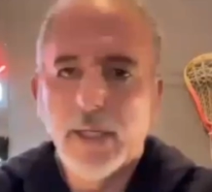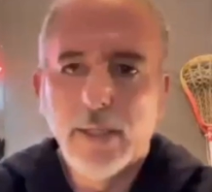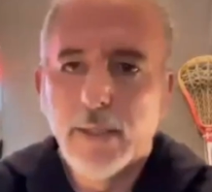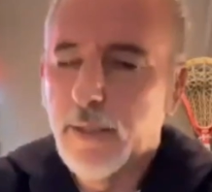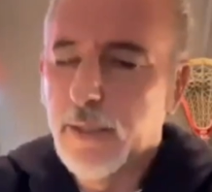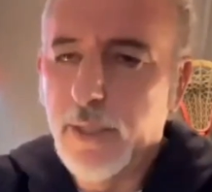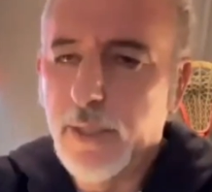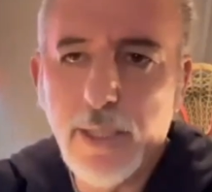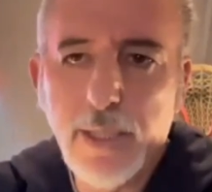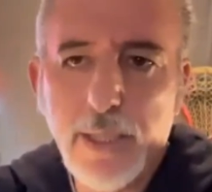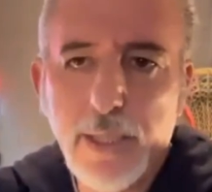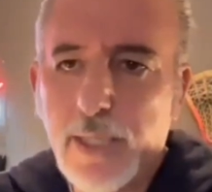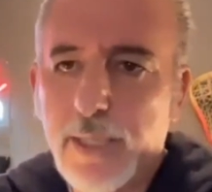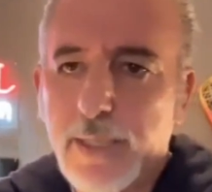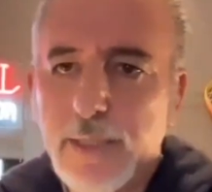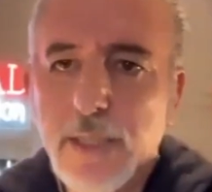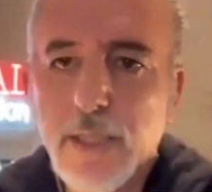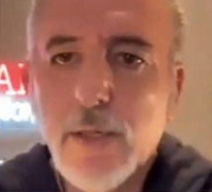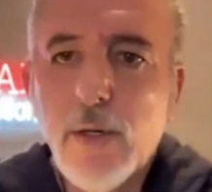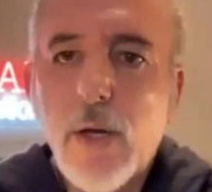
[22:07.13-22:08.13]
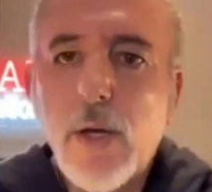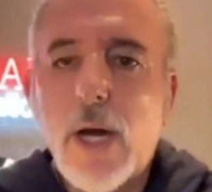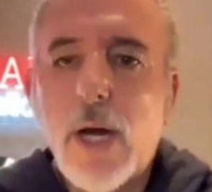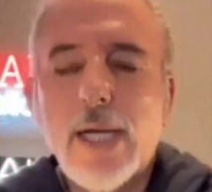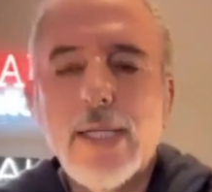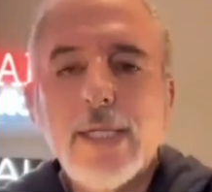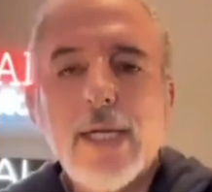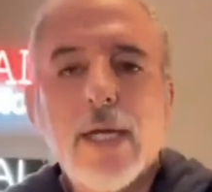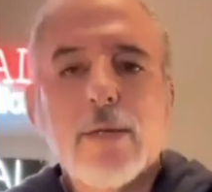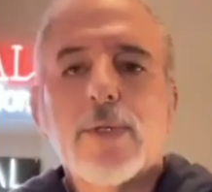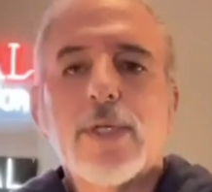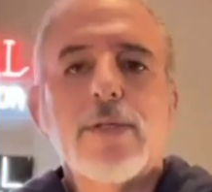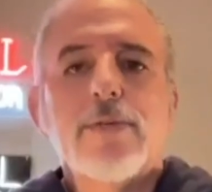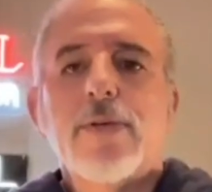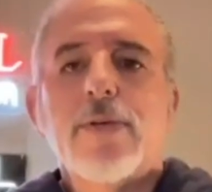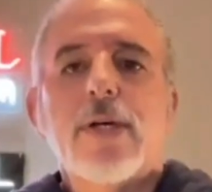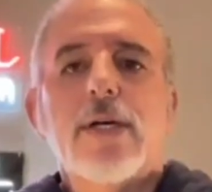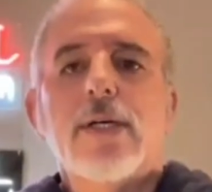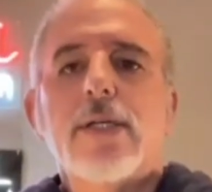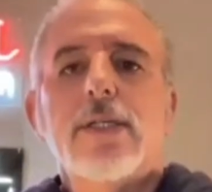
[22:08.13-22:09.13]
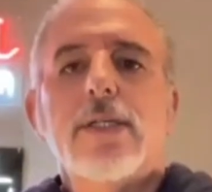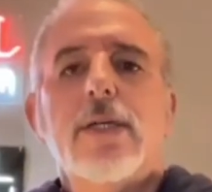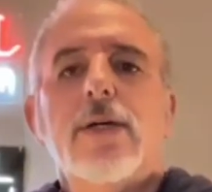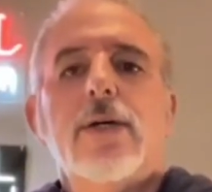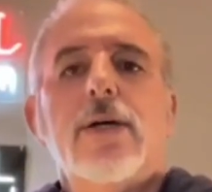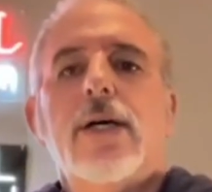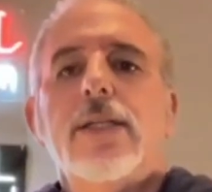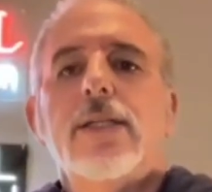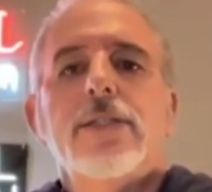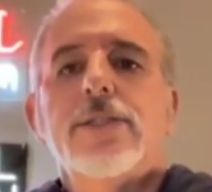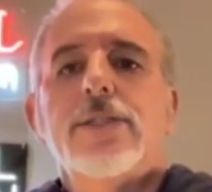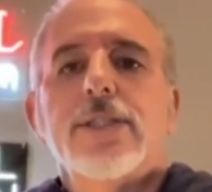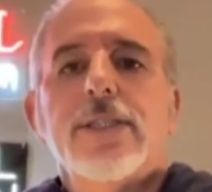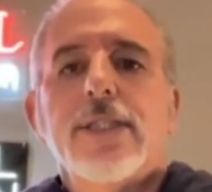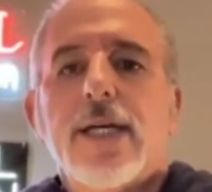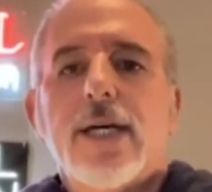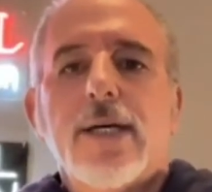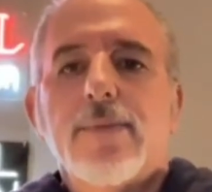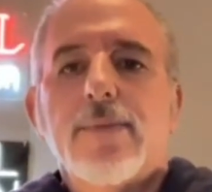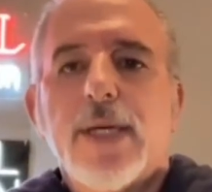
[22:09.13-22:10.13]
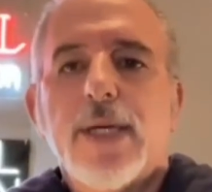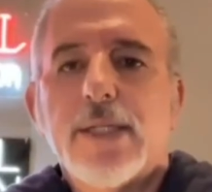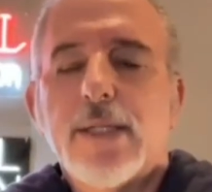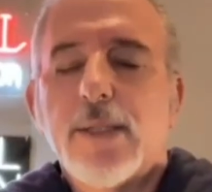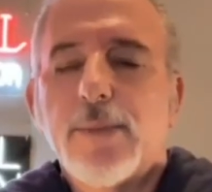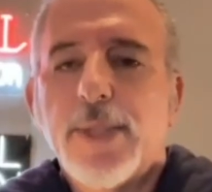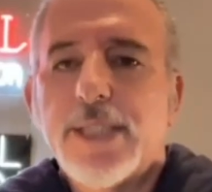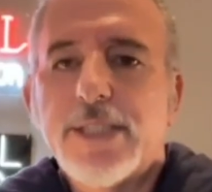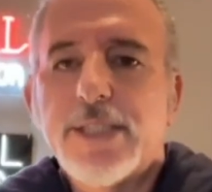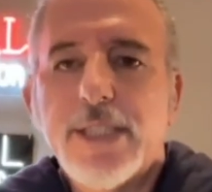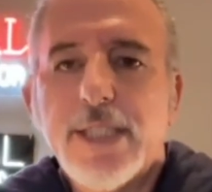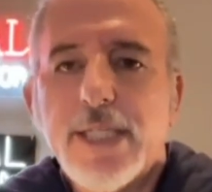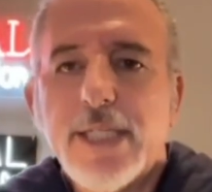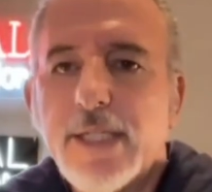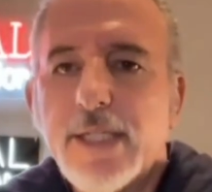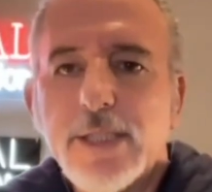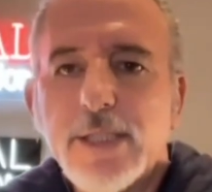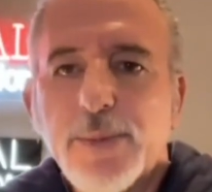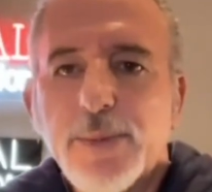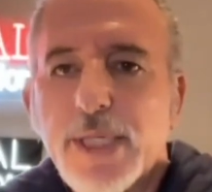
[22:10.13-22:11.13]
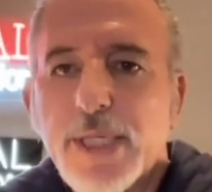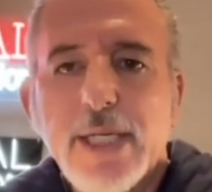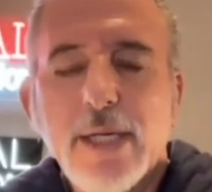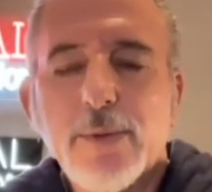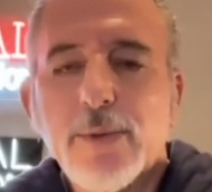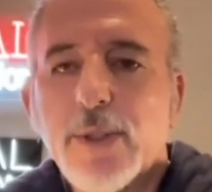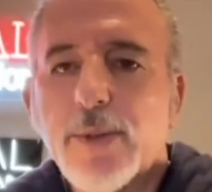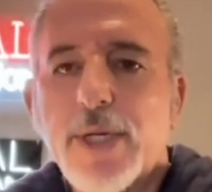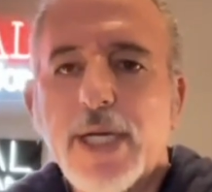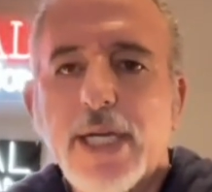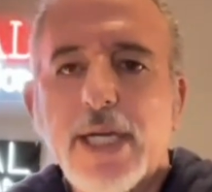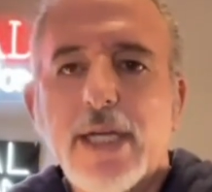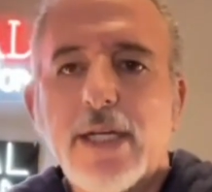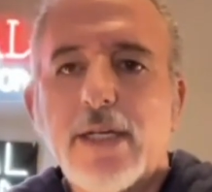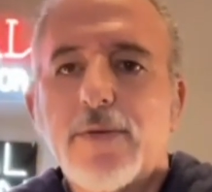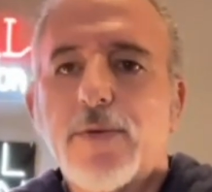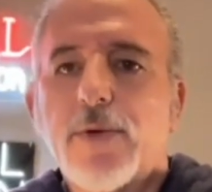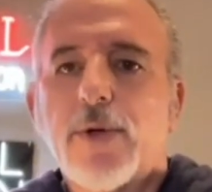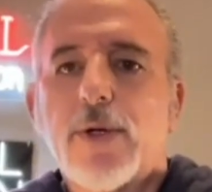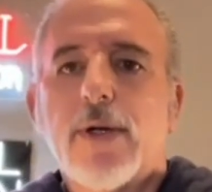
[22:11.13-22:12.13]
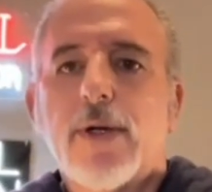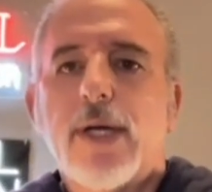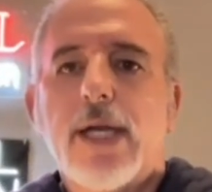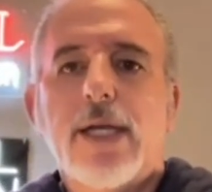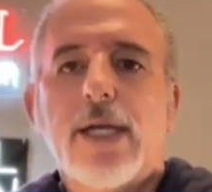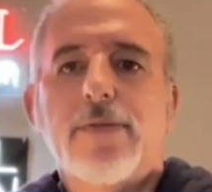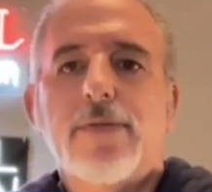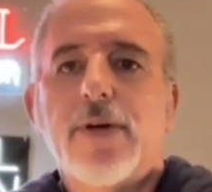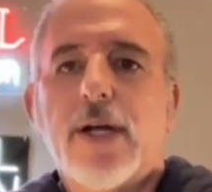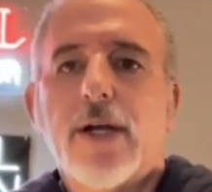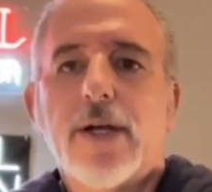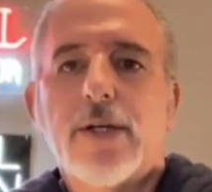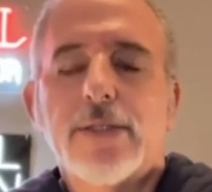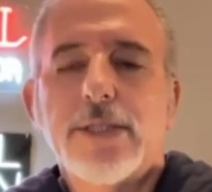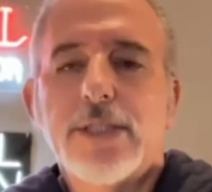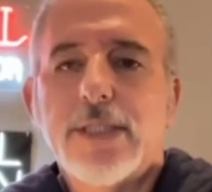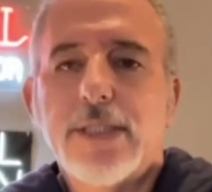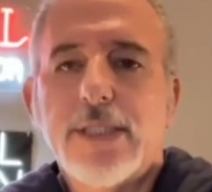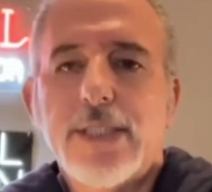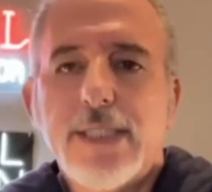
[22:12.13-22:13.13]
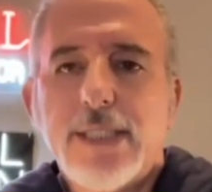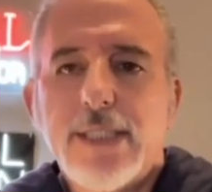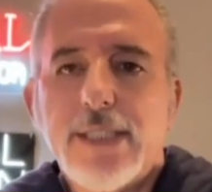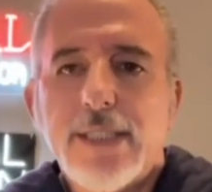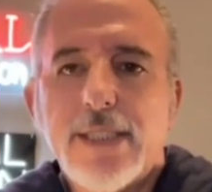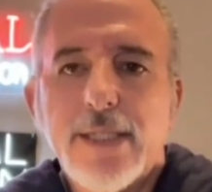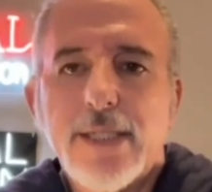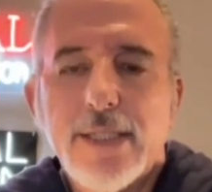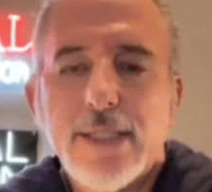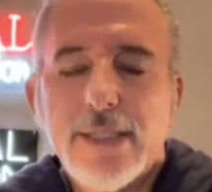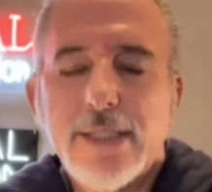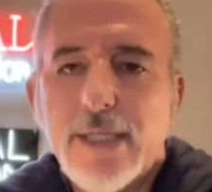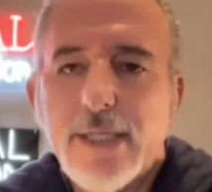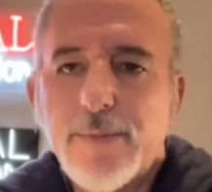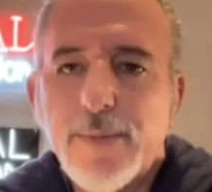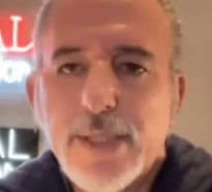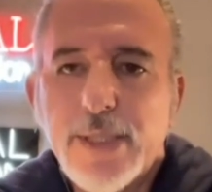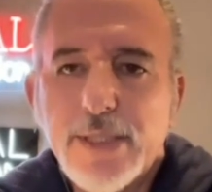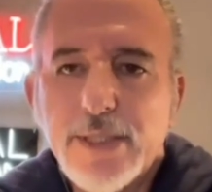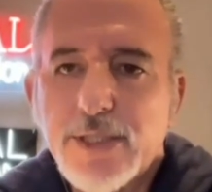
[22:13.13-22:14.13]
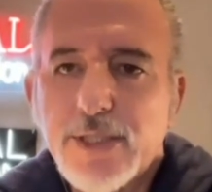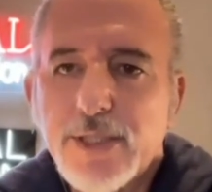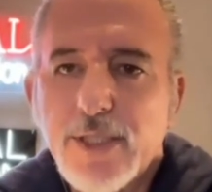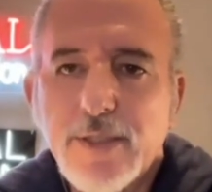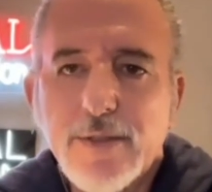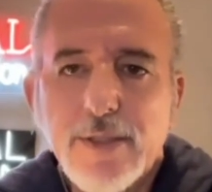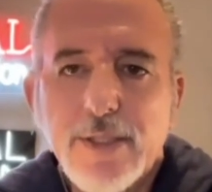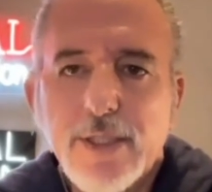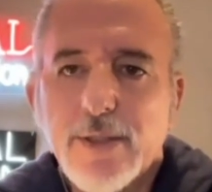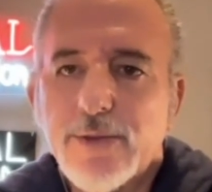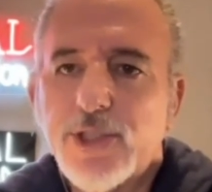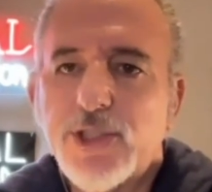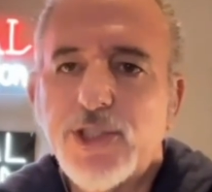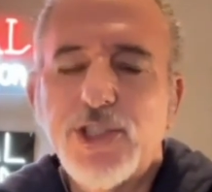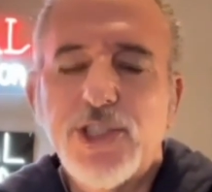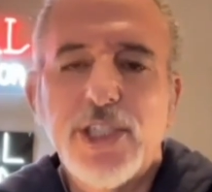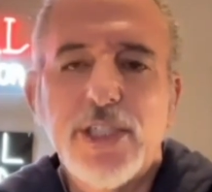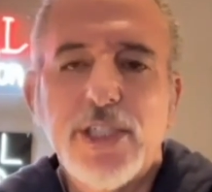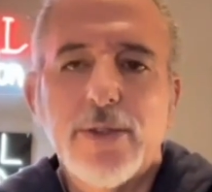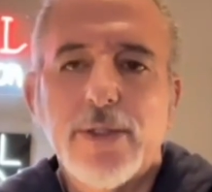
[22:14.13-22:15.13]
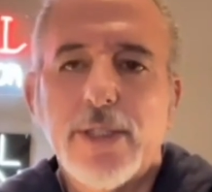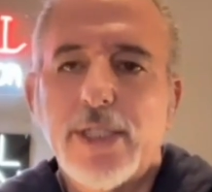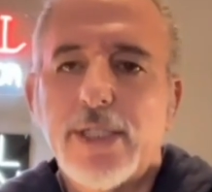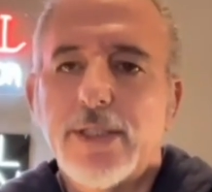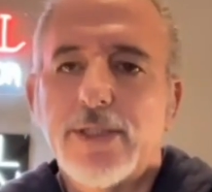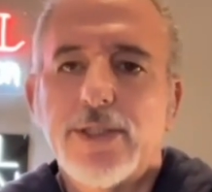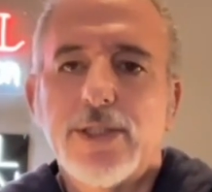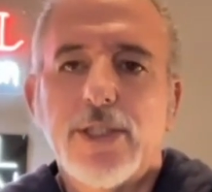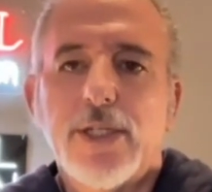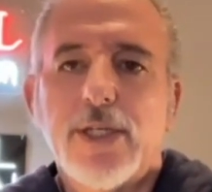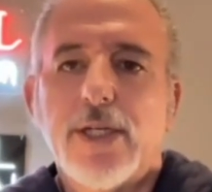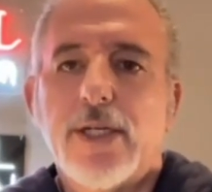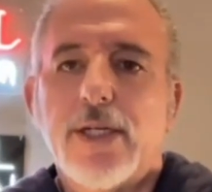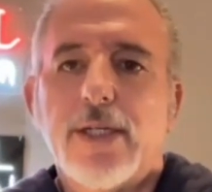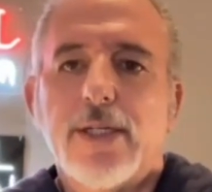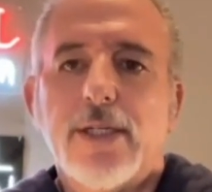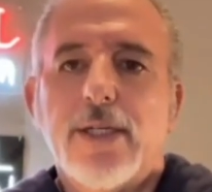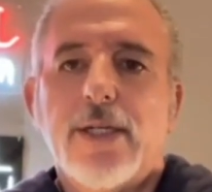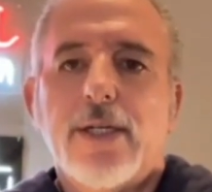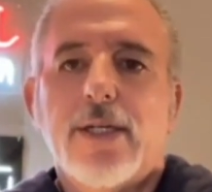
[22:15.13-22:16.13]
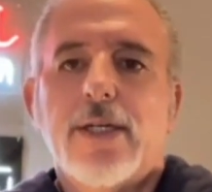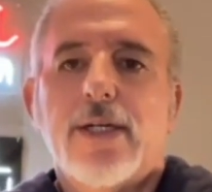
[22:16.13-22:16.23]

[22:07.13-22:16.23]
yeah. Yeah. And, you know, I got rid of, uh, you know, listen, I'm not going to mention names, but I got rid of my antivir- antivirus and he uh, gave me this, you know, serious uh,